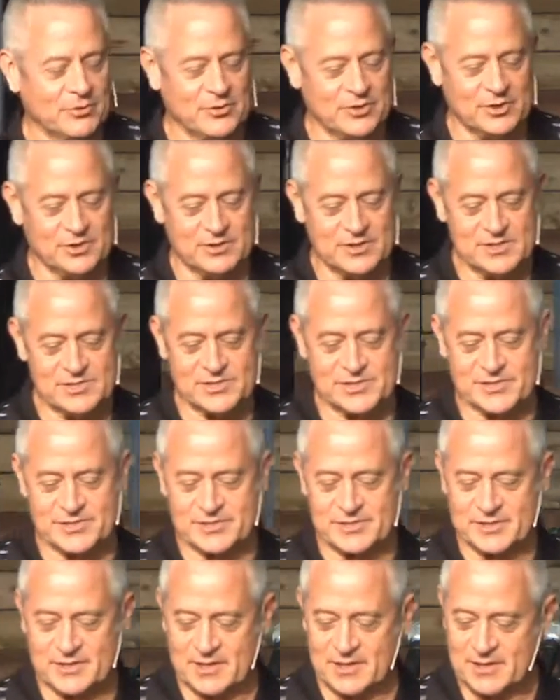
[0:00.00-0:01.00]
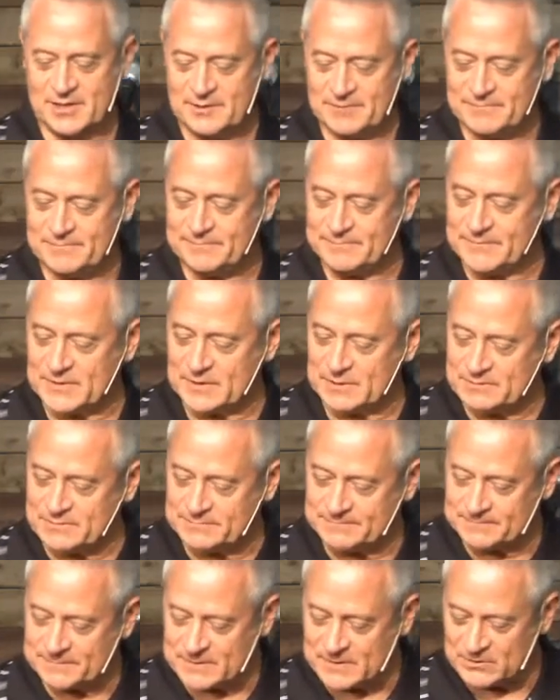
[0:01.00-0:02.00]
there is, um,
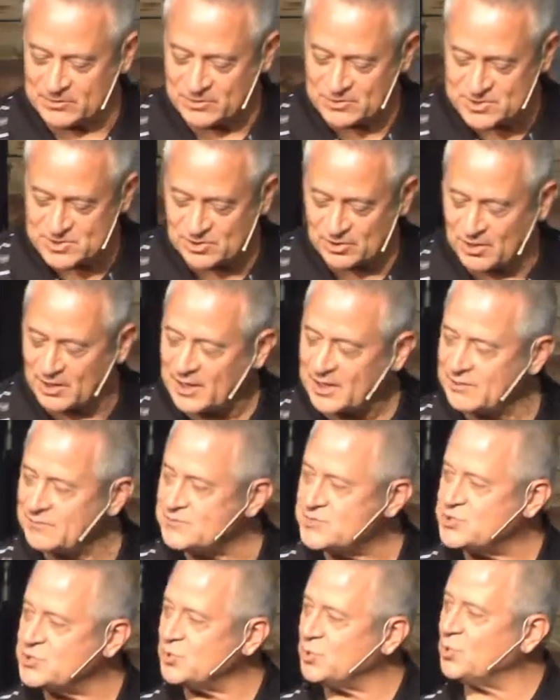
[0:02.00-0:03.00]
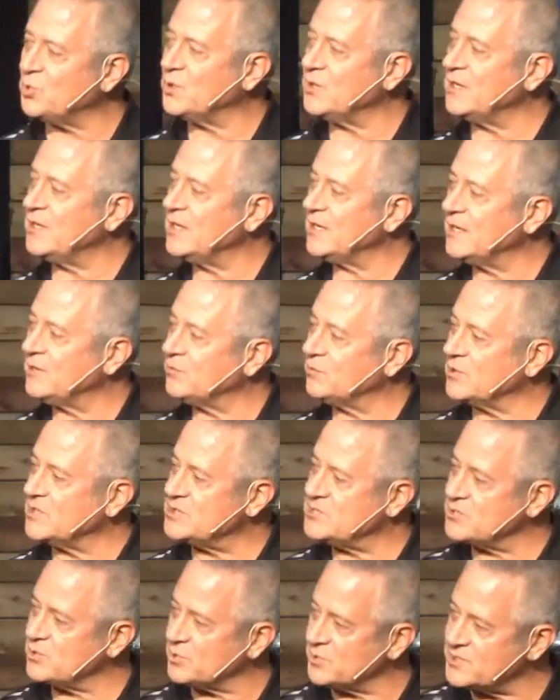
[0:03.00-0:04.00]
there is a lot of joy and
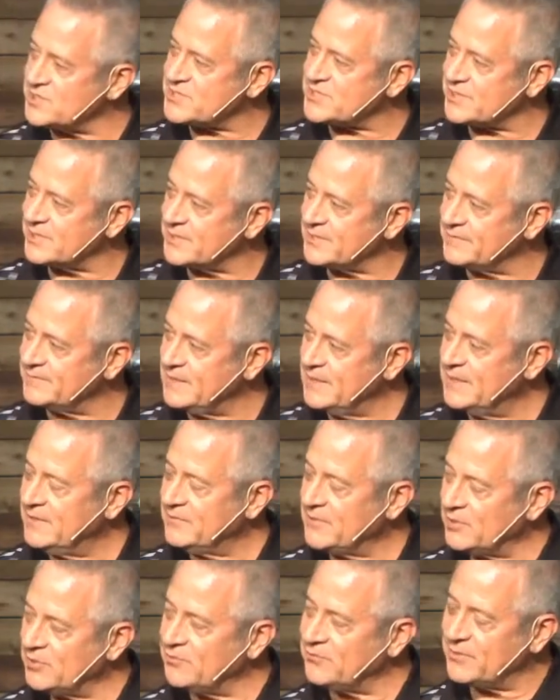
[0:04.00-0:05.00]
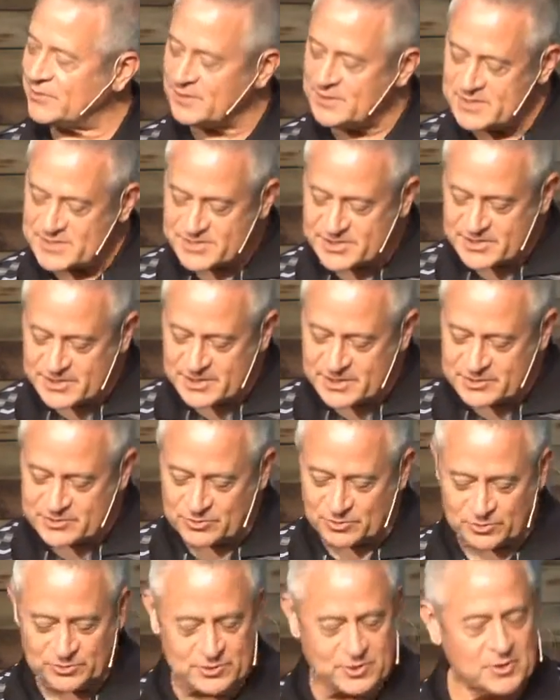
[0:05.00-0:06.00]
rejoicing that are very
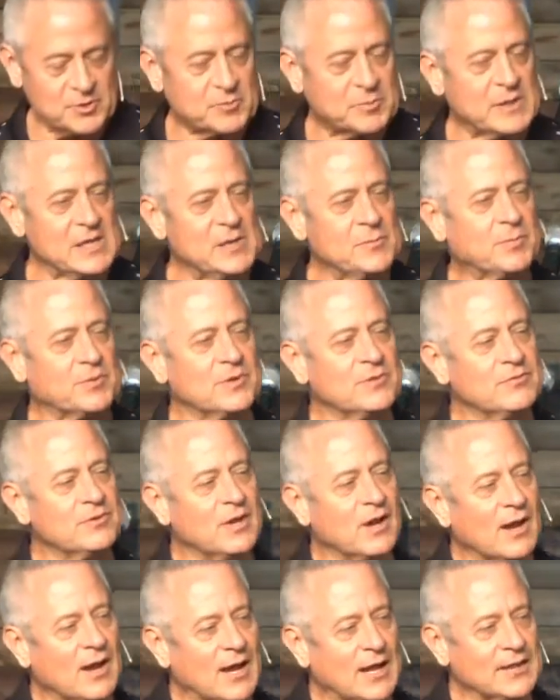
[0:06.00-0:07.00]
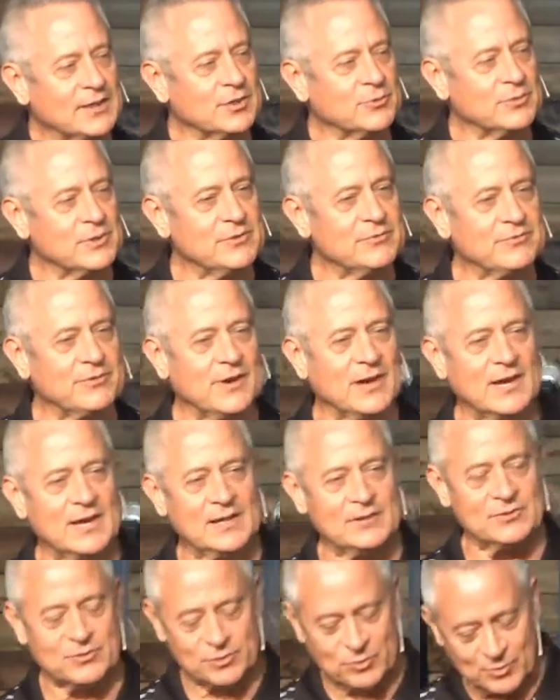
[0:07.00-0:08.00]
central to the people of God that we
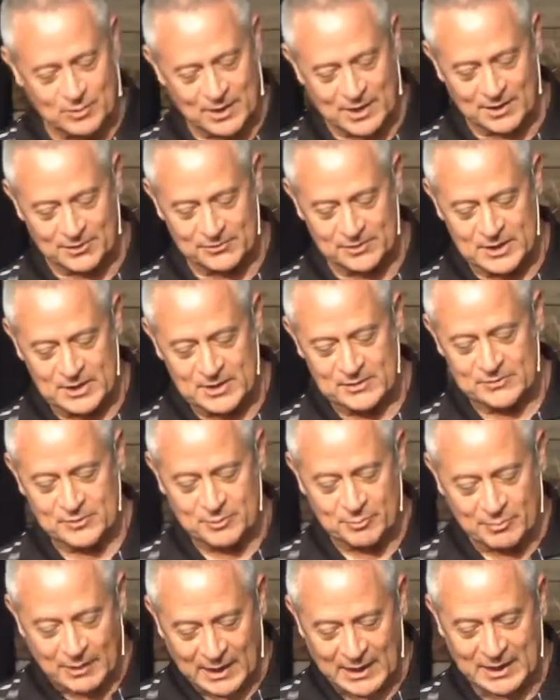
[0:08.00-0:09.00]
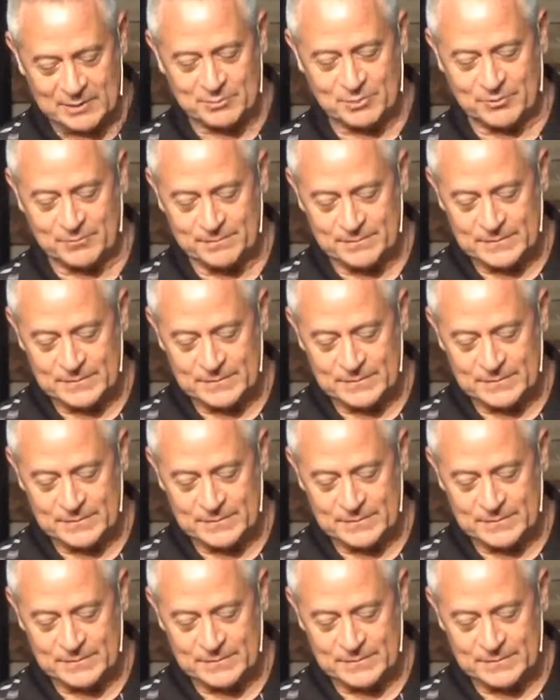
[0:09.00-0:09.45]
find throughout the Bible.